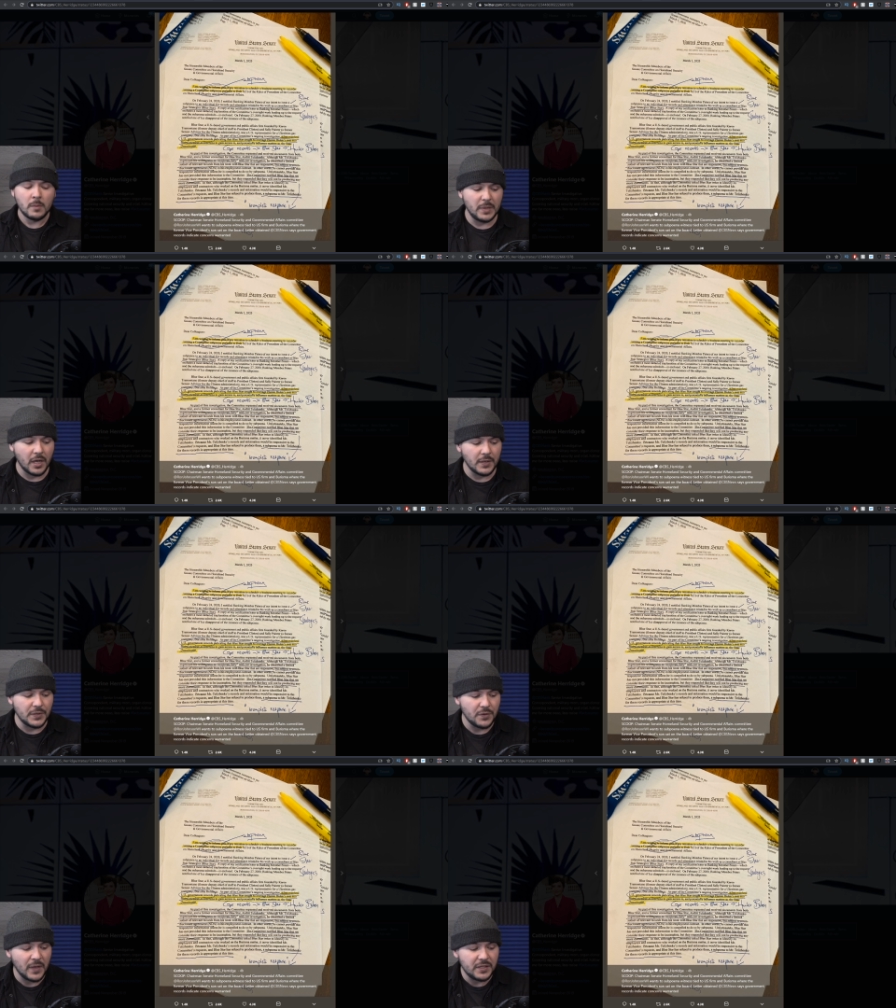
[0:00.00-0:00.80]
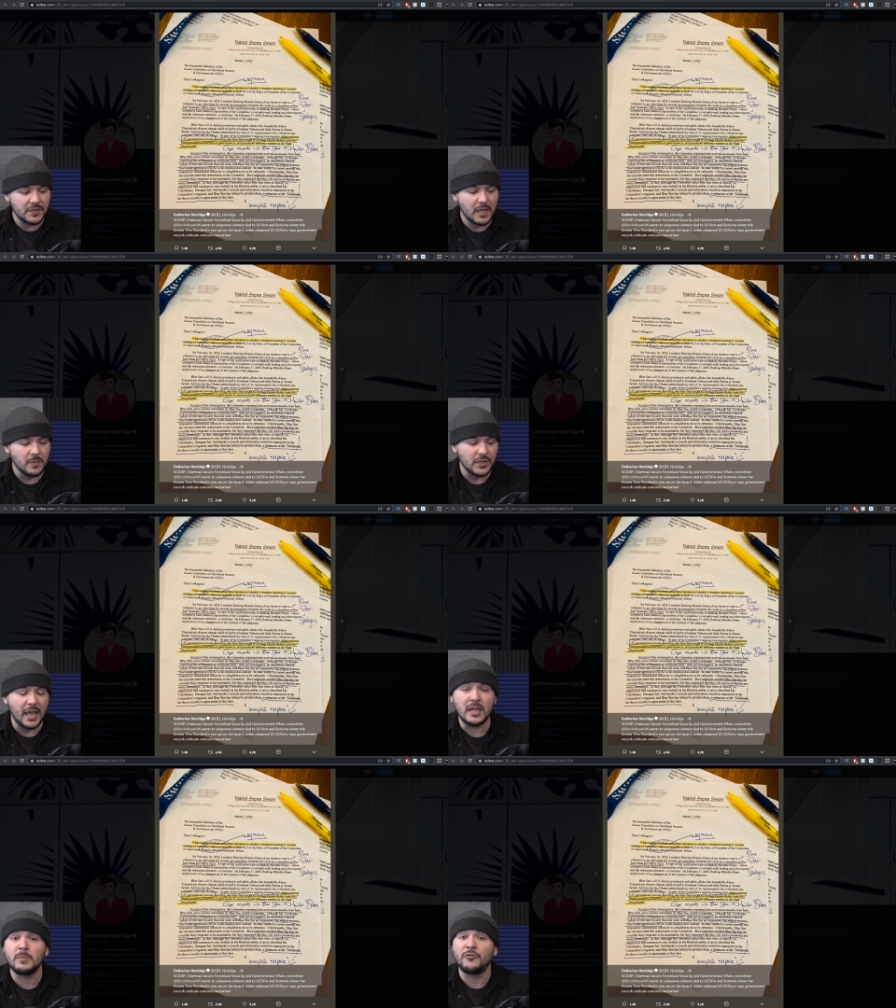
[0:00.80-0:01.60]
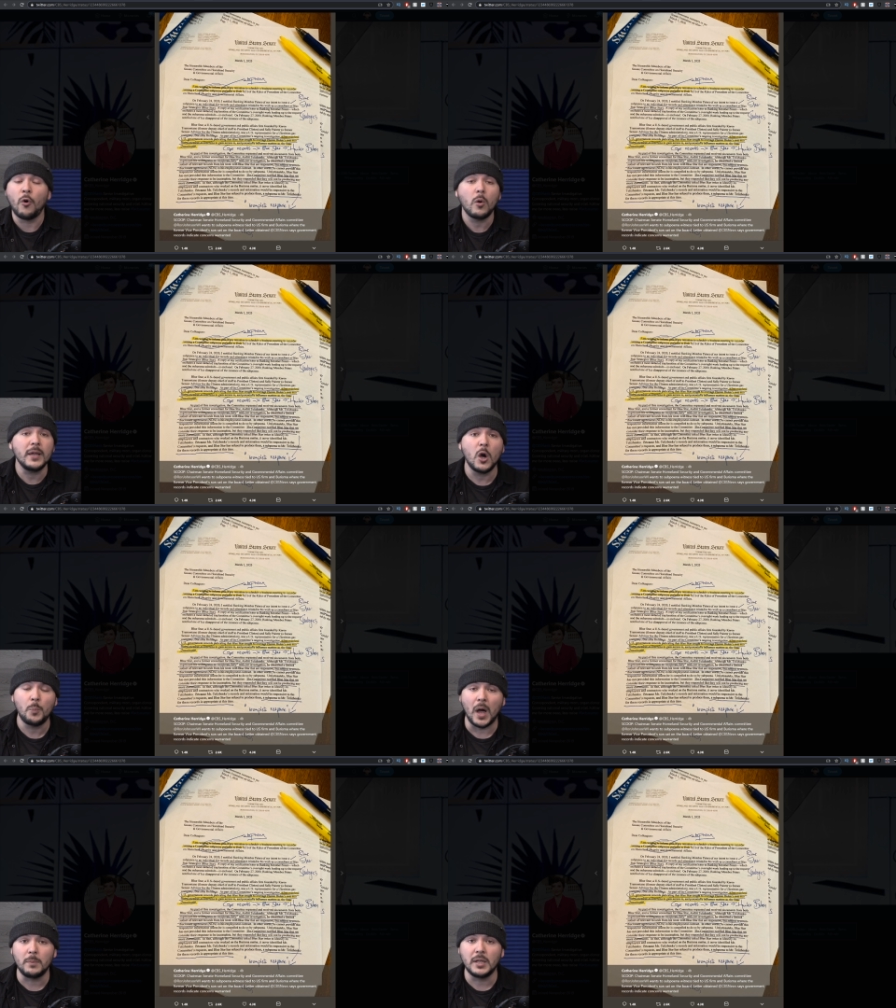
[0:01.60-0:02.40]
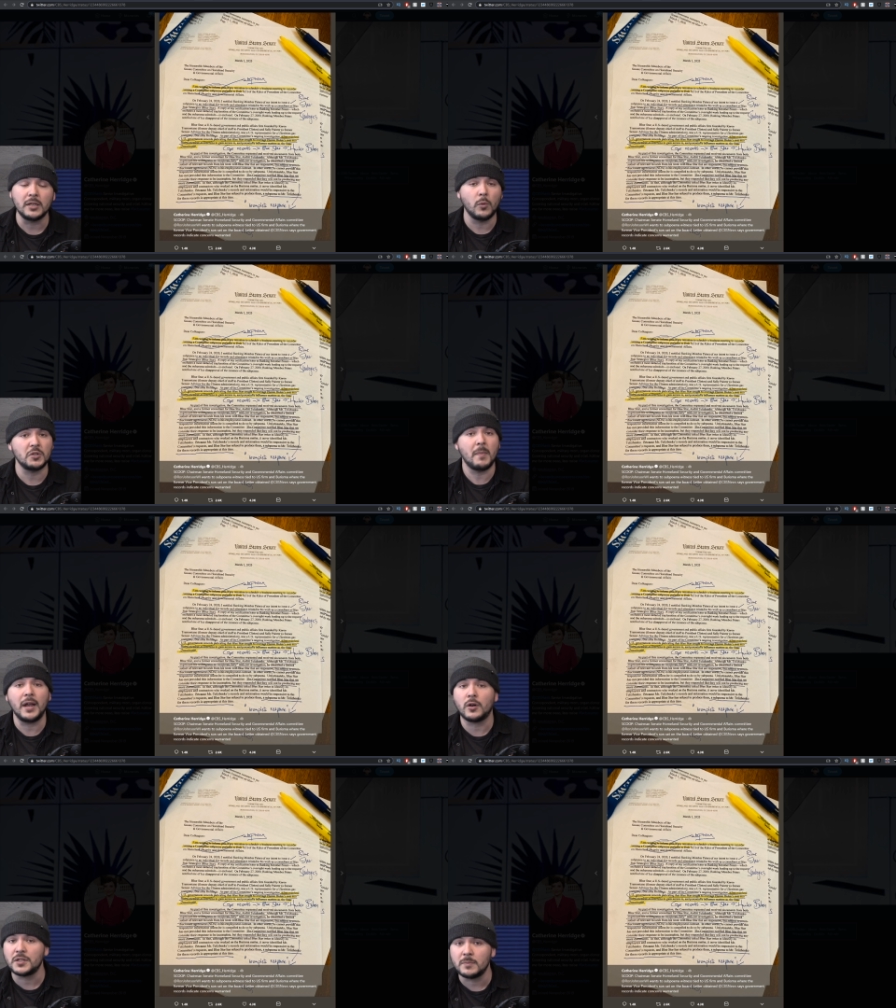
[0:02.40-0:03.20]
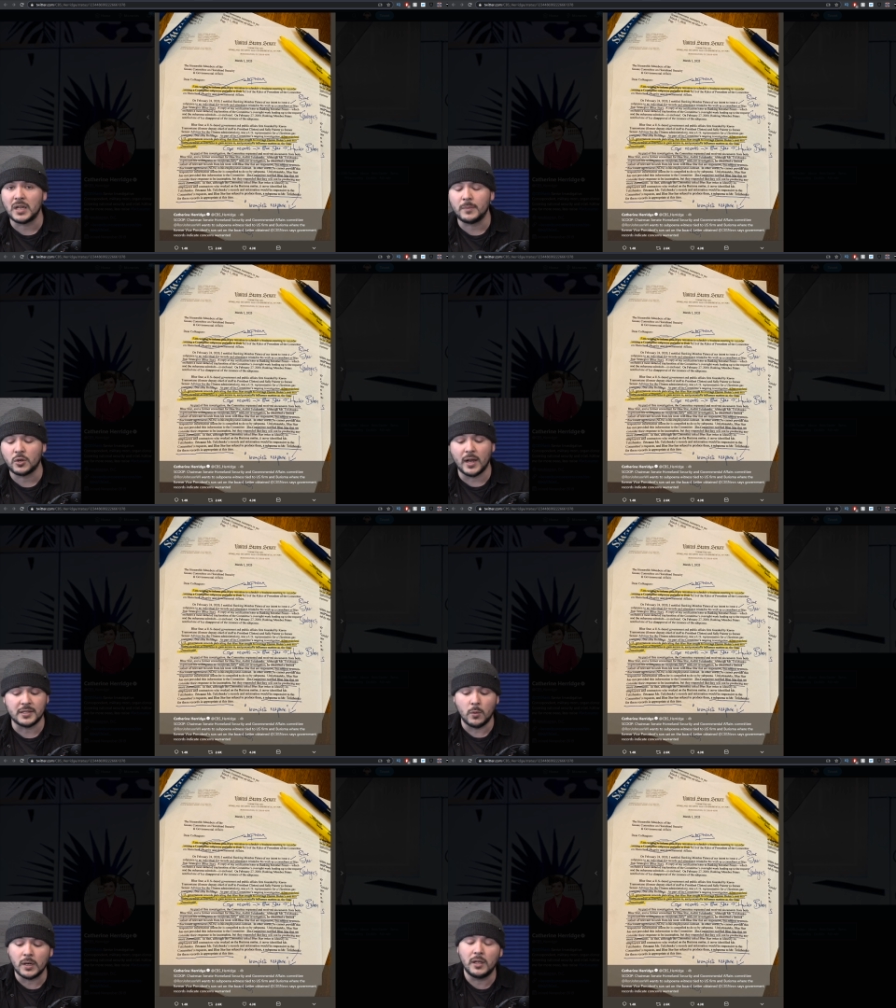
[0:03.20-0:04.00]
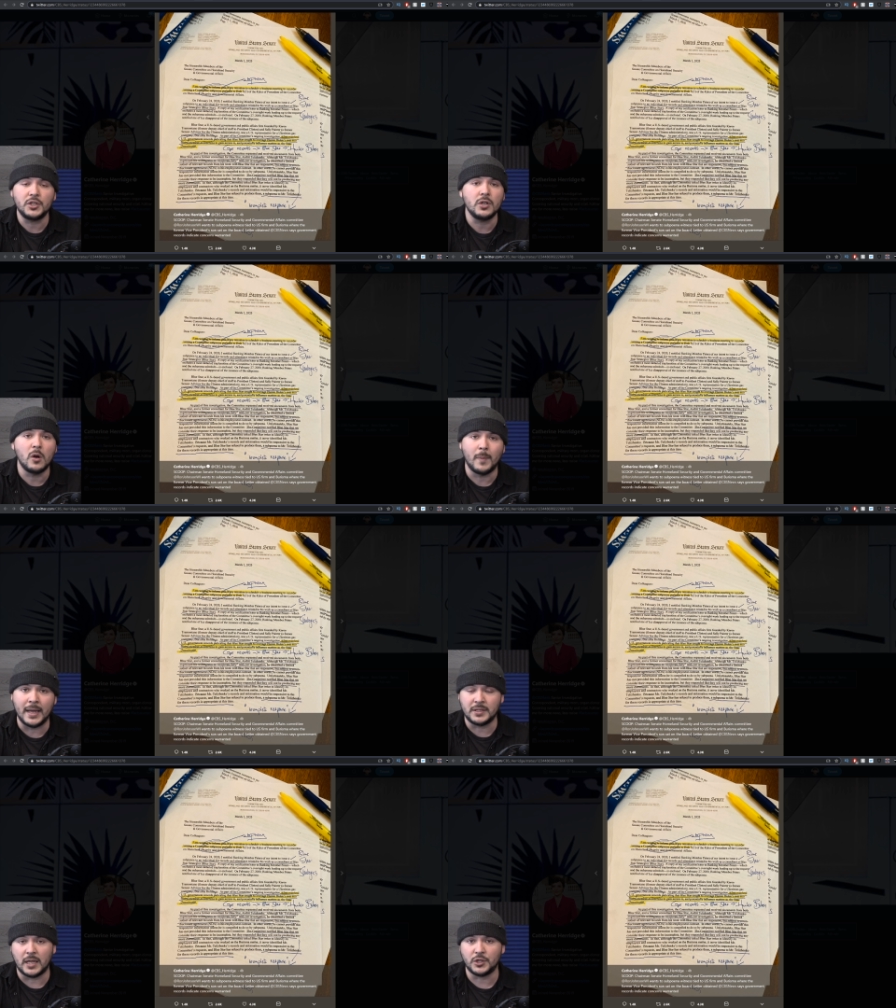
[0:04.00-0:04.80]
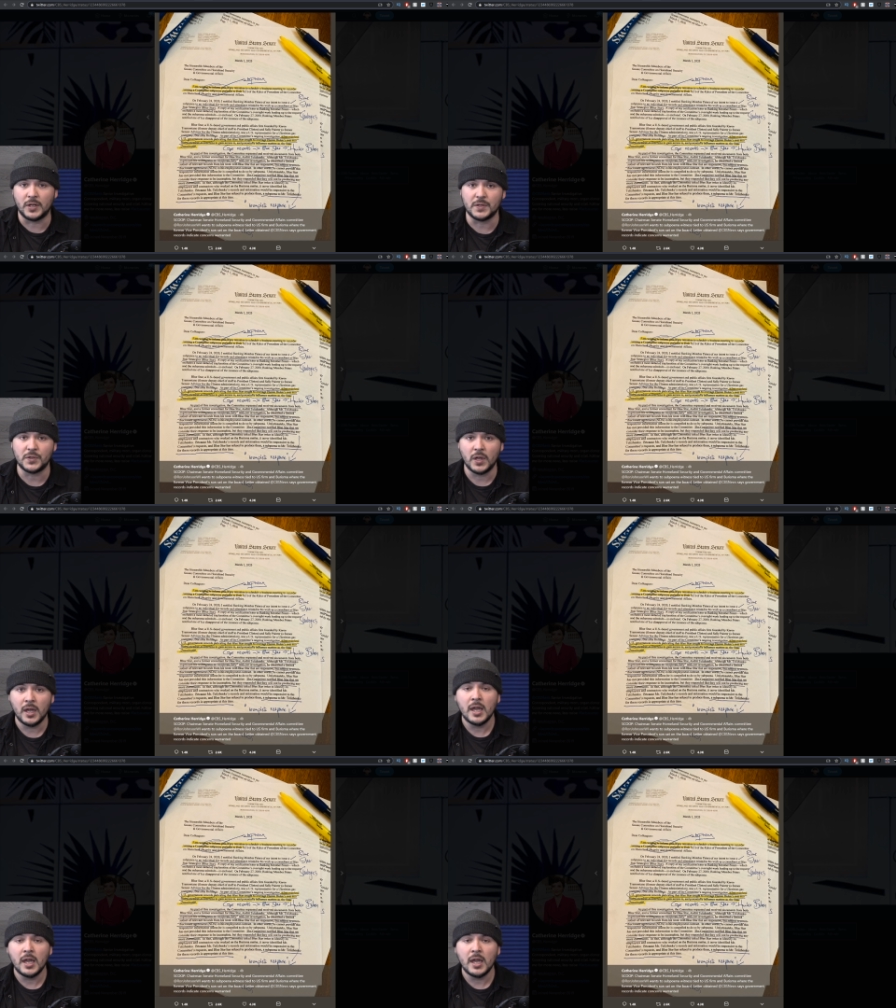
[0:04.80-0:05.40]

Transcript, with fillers: Because this is him saying, before we go public, which might hurt some Democrats, I want to let you know what my intention is.